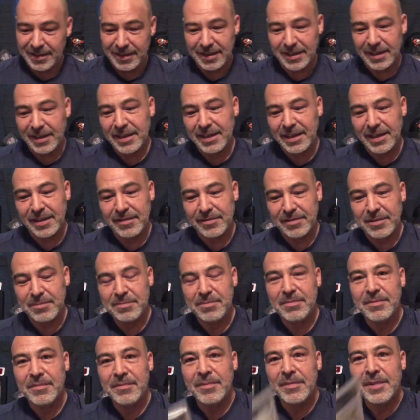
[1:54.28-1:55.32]
I have the
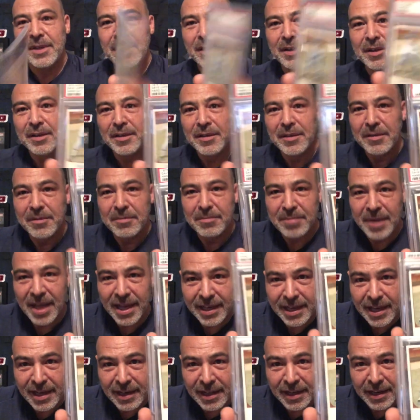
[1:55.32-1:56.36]

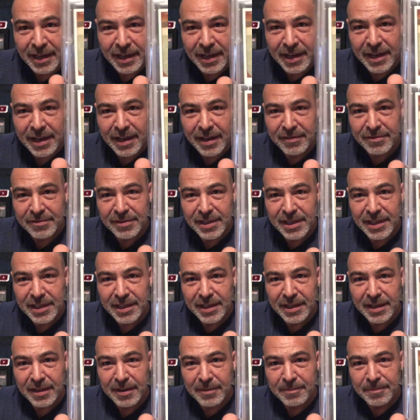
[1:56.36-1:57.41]
Beckett and I have the
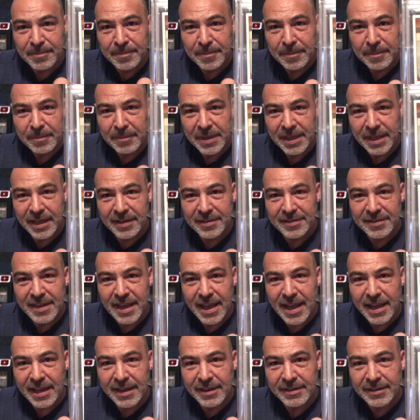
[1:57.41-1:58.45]

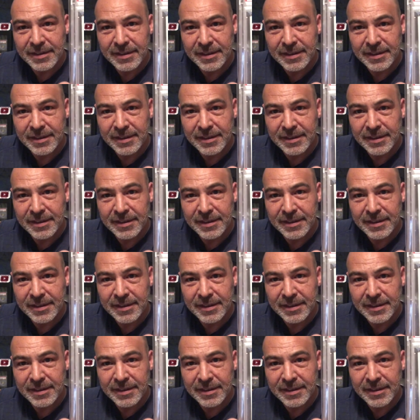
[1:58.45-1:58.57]
PSA.